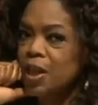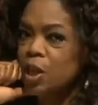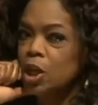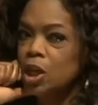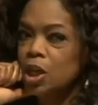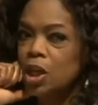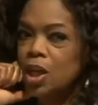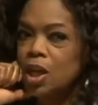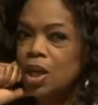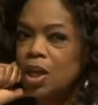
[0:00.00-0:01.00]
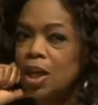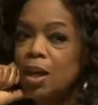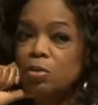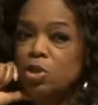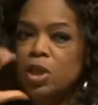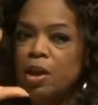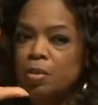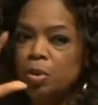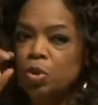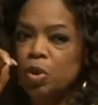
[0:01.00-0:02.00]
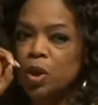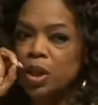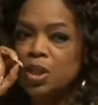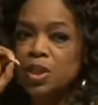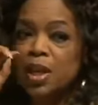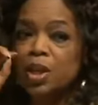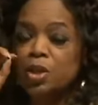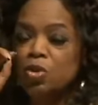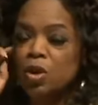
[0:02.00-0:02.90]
became the first African-American female news